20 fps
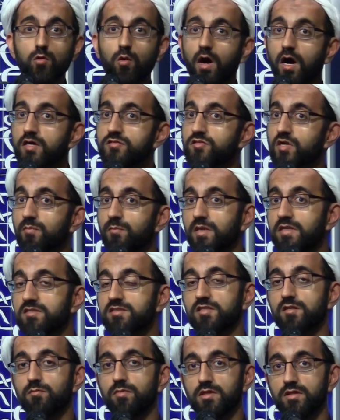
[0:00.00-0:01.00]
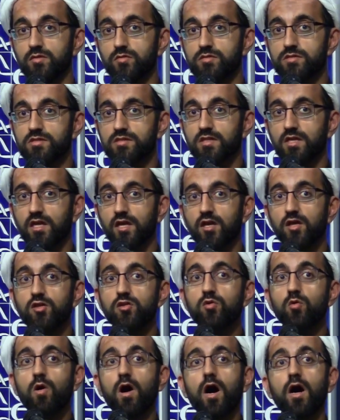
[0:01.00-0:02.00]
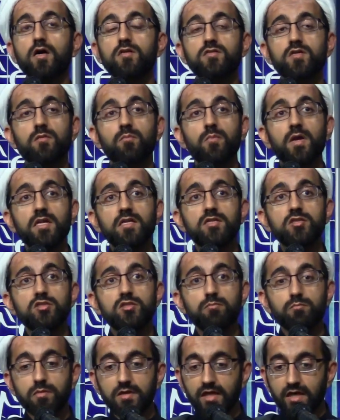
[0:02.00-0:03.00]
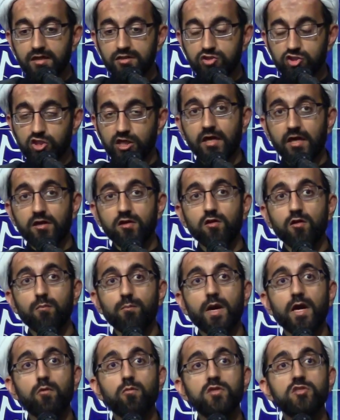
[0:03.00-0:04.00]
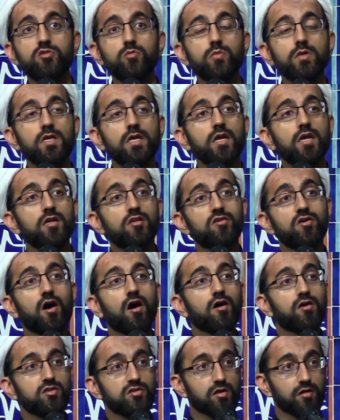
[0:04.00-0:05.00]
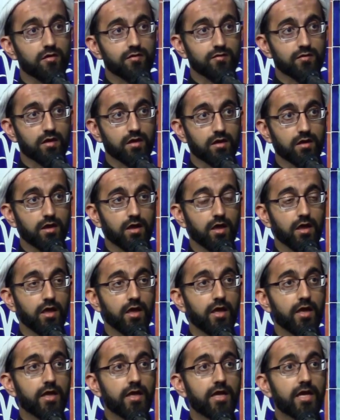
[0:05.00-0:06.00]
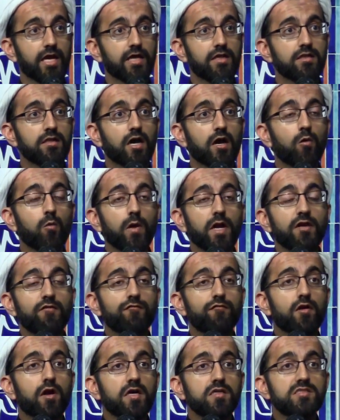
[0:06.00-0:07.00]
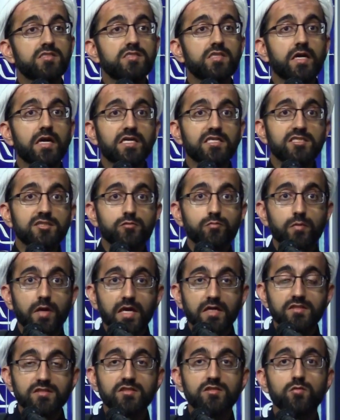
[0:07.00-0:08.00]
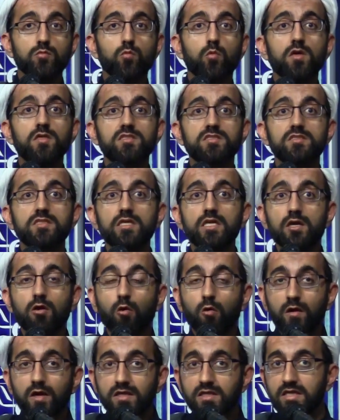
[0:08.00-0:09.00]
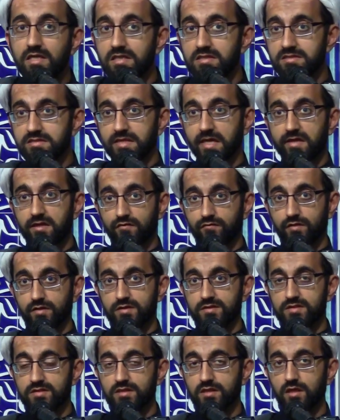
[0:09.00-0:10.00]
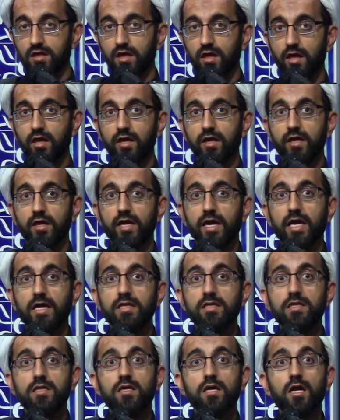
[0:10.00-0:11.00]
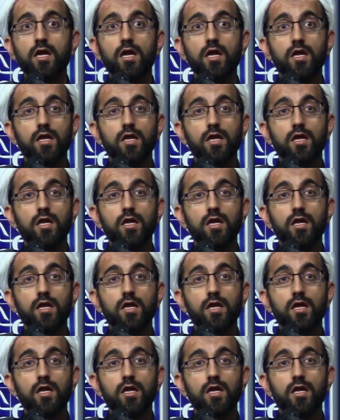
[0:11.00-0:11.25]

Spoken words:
du'as are meant to be used. Du'as are meant to be a channel by which we talk to Allah, and a way for us to express what's already inside of us. And